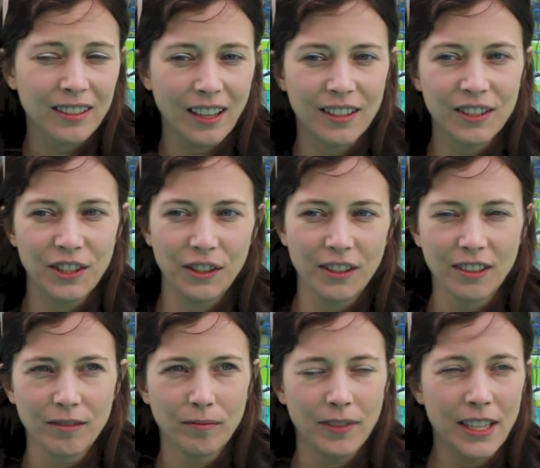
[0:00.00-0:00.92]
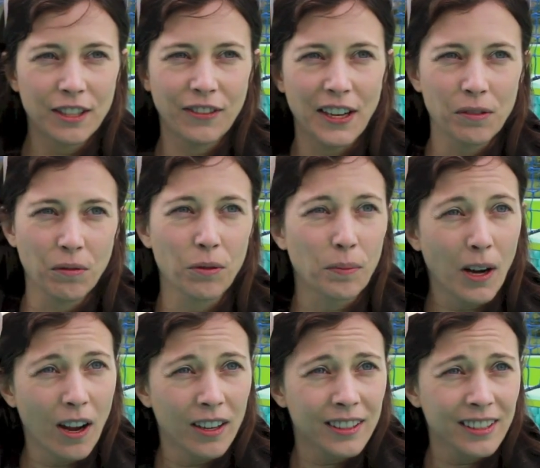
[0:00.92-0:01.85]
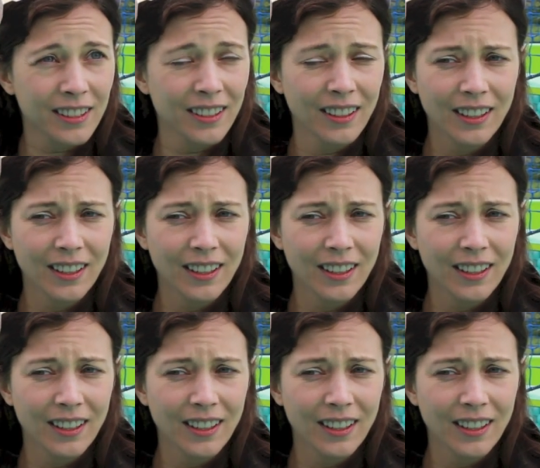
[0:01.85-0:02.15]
and you can interface with your plants.